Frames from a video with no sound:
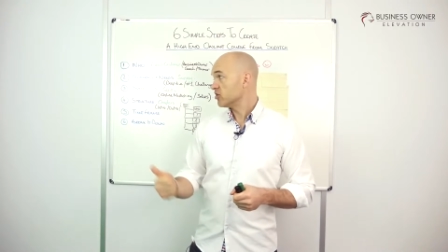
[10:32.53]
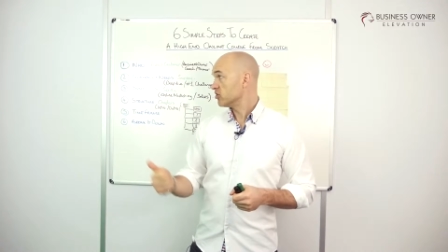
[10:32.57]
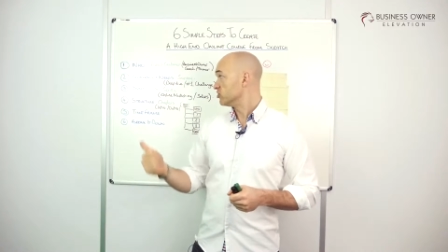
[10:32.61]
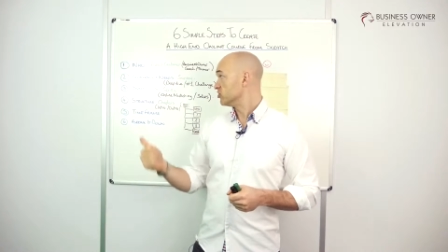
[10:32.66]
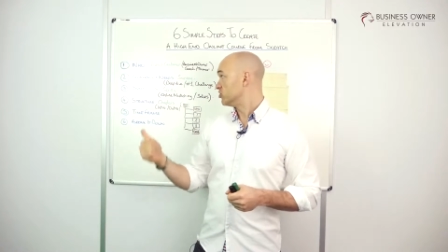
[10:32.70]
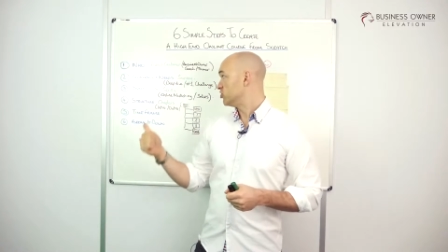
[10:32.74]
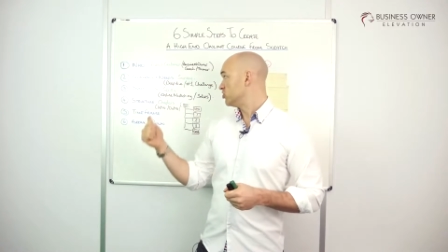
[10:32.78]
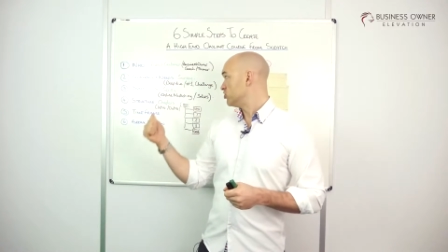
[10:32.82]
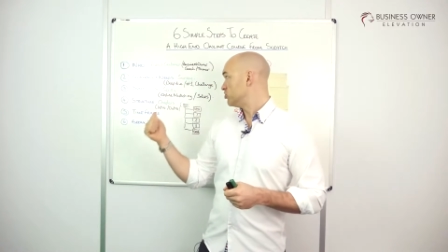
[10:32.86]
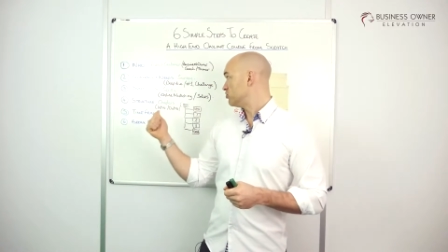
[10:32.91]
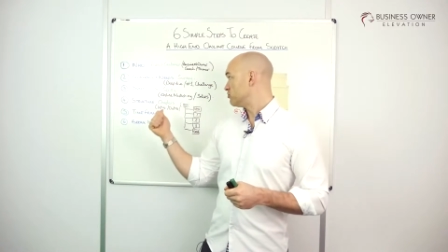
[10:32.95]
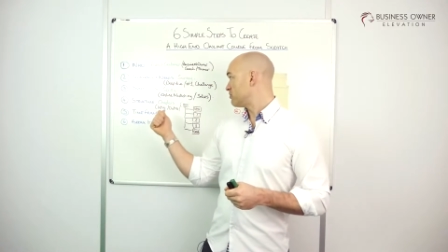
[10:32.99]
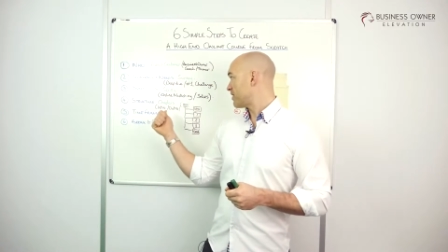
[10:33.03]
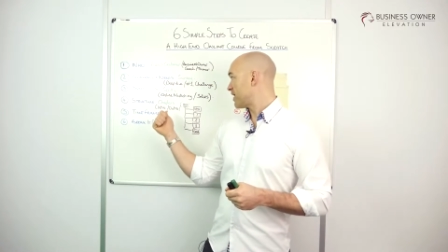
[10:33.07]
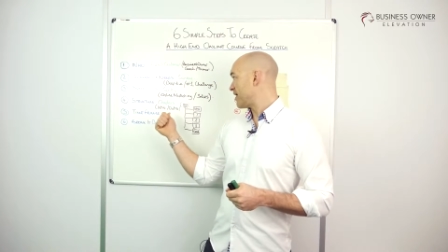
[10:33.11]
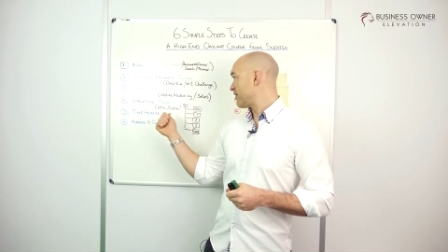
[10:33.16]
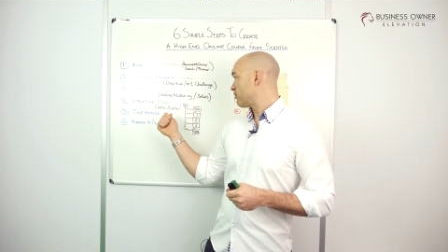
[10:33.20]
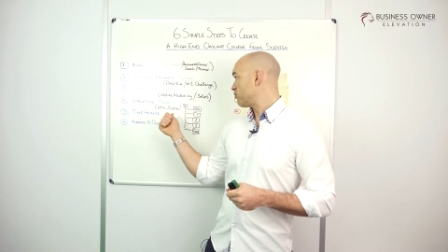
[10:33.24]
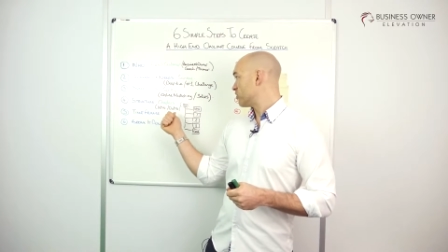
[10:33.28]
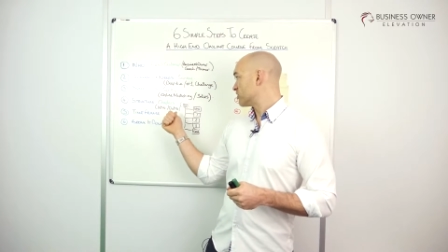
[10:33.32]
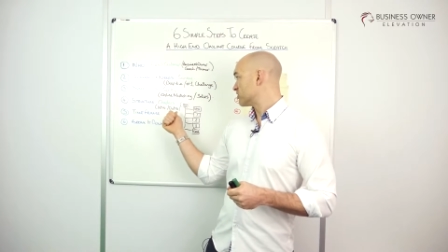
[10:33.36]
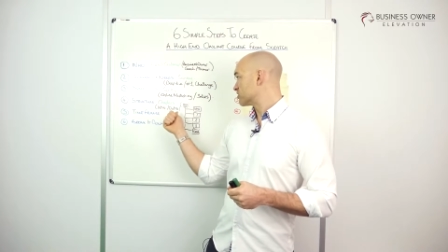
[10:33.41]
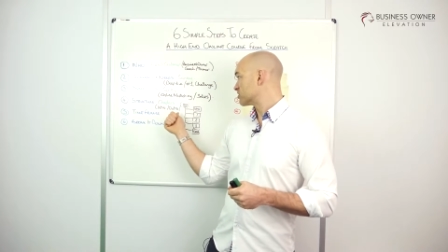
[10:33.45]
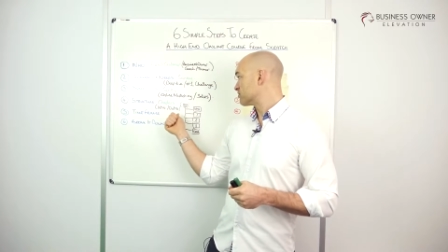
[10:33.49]
you may
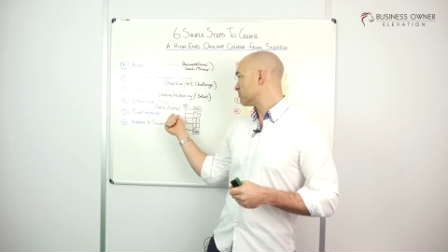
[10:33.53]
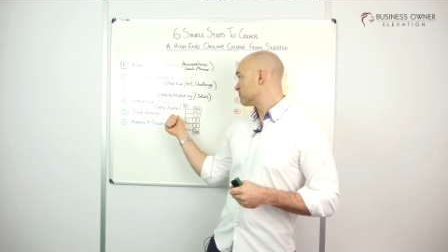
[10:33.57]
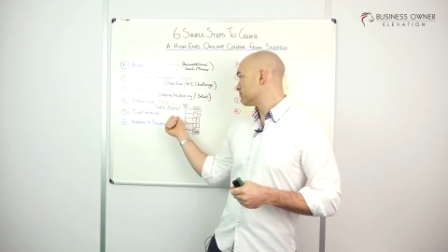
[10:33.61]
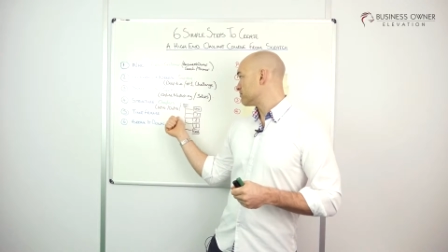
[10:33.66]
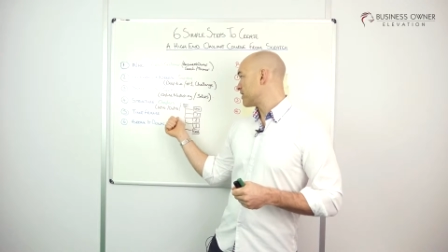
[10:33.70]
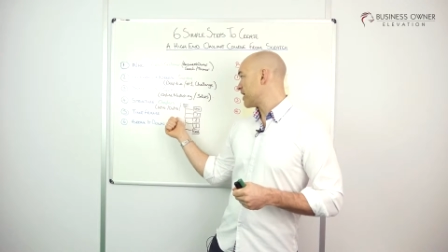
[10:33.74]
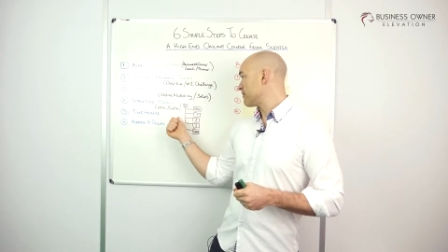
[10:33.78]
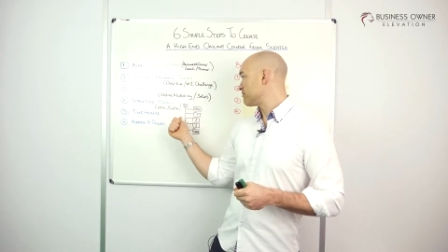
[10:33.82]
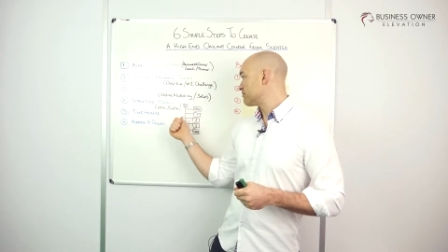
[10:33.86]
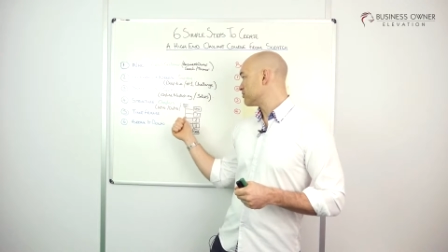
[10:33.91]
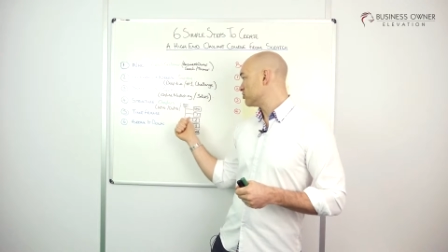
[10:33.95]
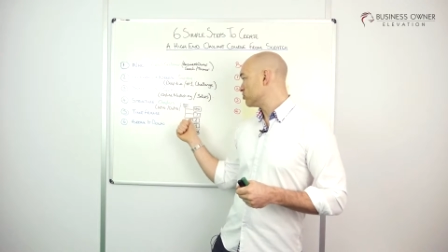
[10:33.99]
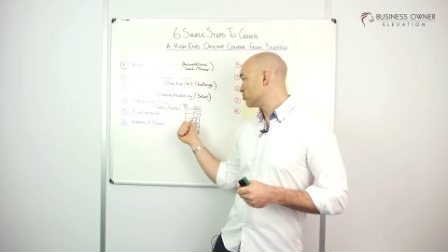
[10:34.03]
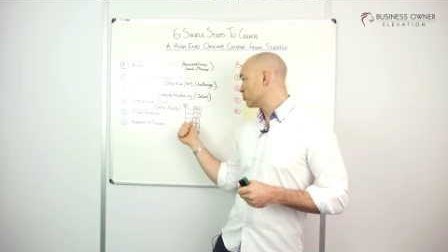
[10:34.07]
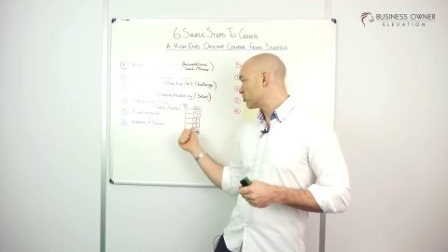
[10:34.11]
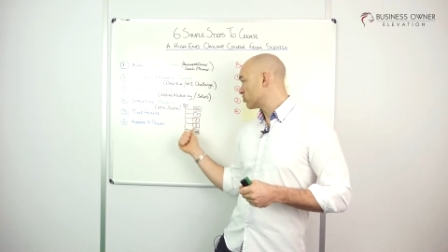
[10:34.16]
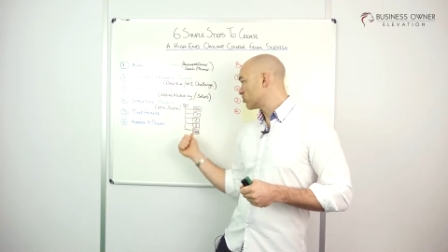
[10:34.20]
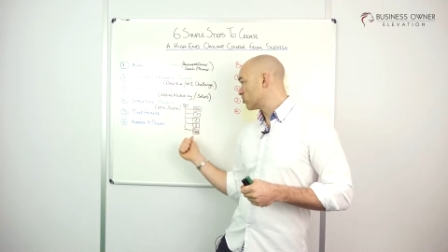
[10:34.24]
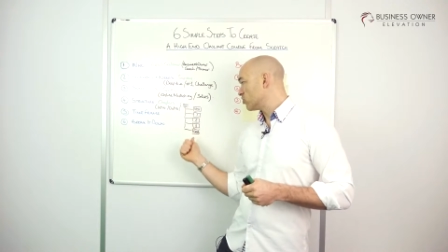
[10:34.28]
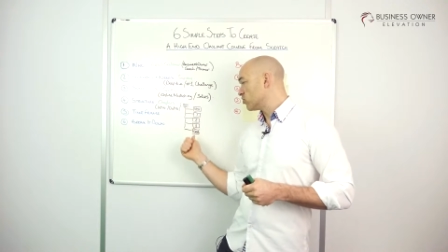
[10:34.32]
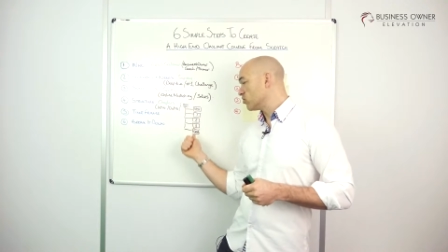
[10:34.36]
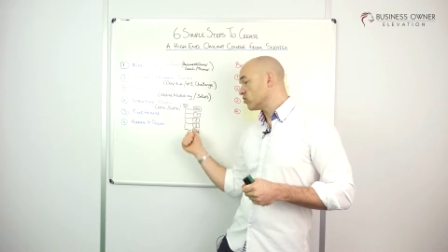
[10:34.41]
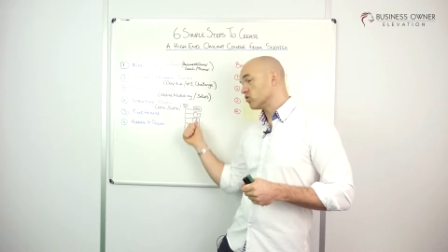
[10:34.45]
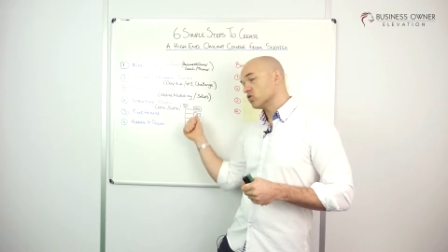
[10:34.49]
want to map your
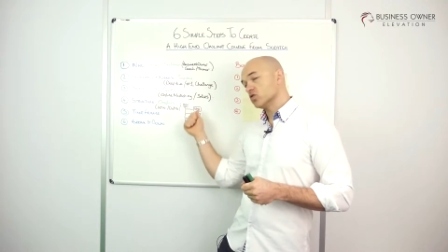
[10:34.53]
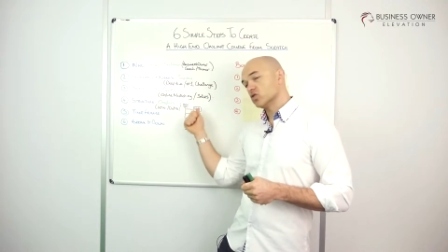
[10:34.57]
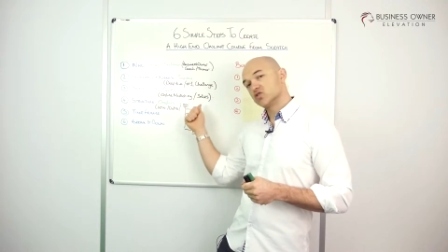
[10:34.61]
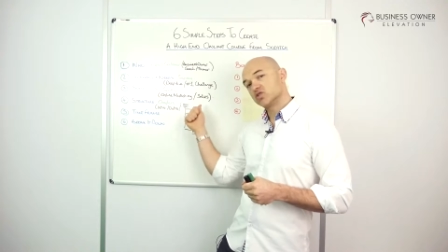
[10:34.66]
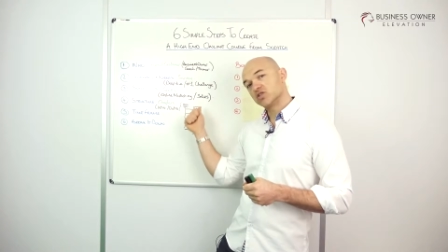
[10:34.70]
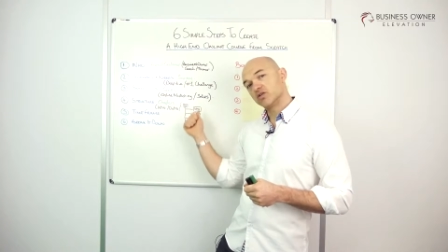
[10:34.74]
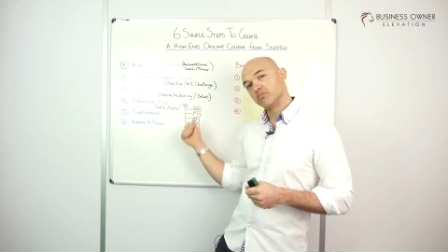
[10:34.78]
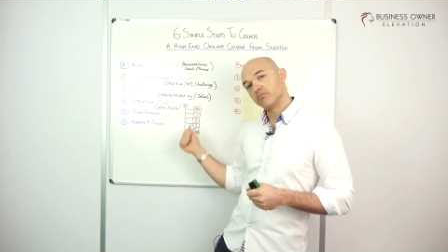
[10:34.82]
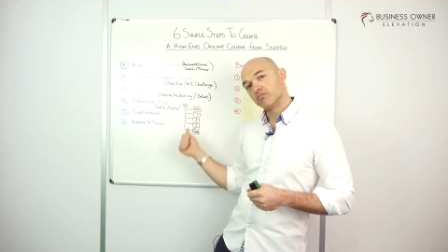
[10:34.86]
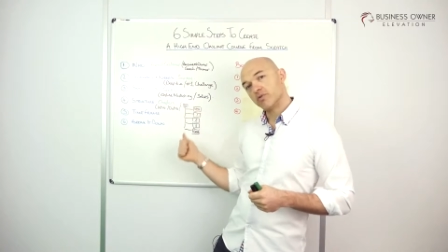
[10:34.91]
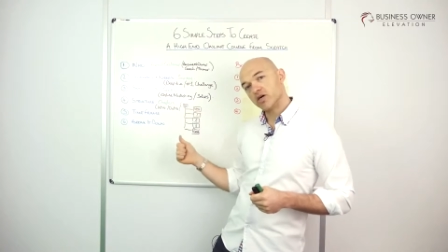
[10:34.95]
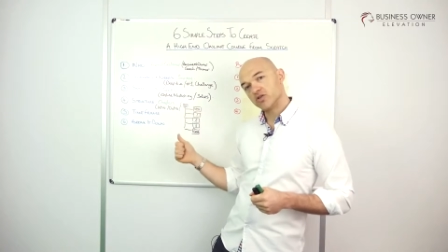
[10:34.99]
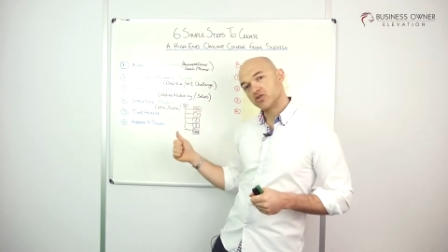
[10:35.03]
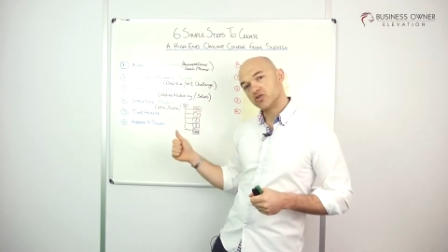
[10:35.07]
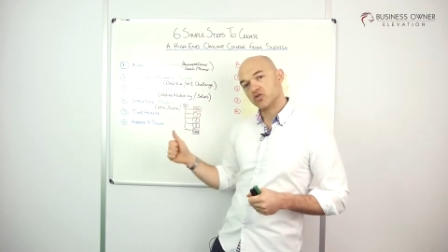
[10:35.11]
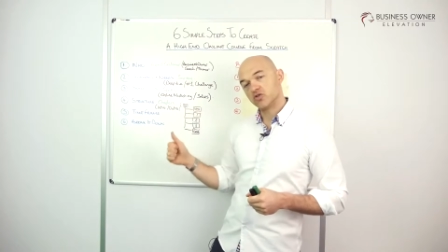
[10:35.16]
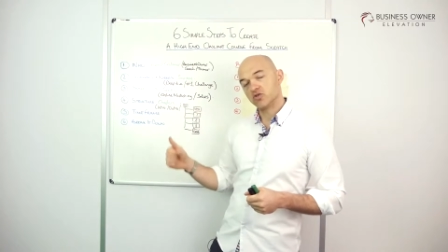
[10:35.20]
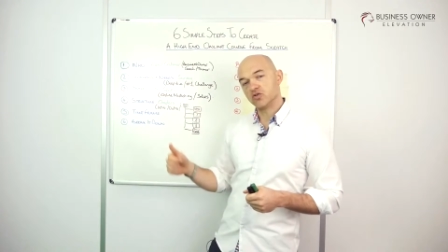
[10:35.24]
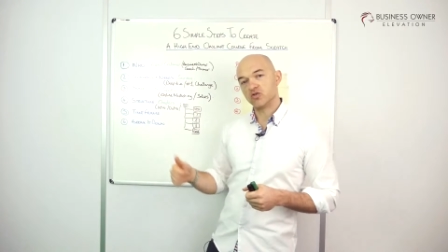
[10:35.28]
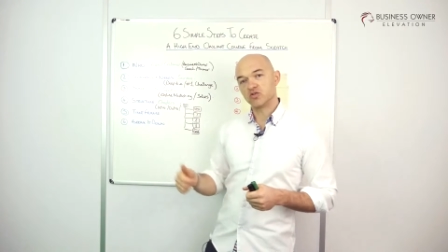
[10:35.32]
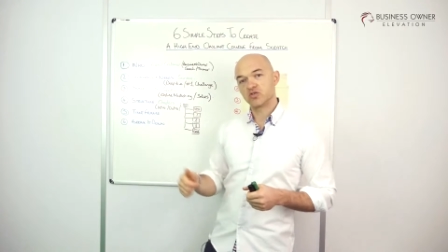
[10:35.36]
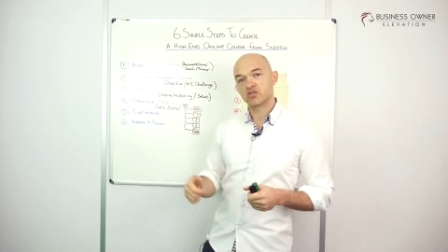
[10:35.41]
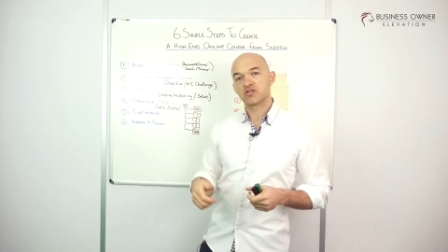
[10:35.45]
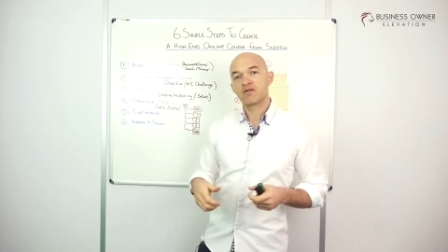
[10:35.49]
course, the
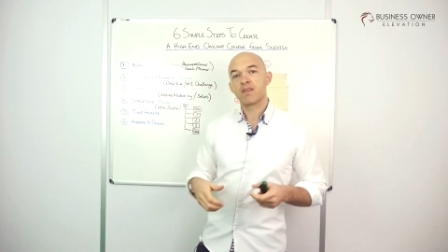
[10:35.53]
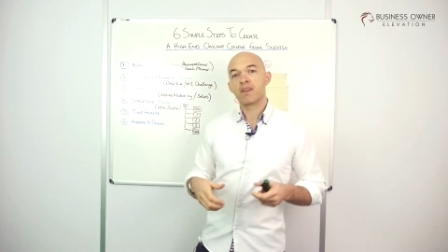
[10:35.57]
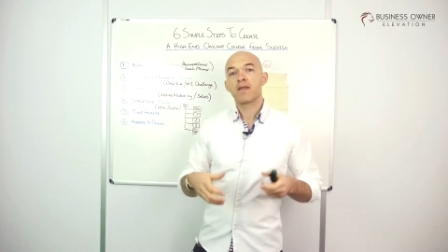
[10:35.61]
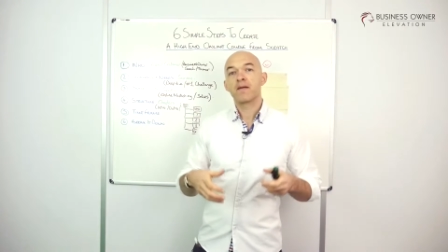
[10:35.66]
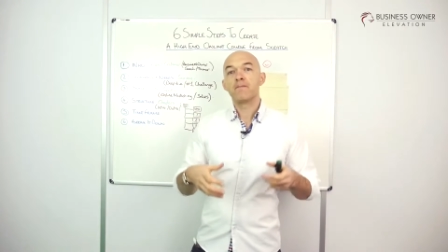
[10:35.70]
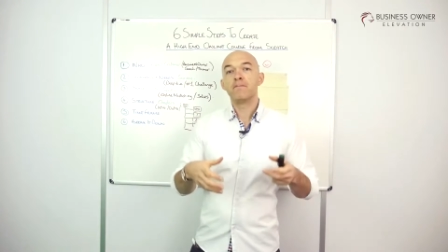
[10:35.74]
modules,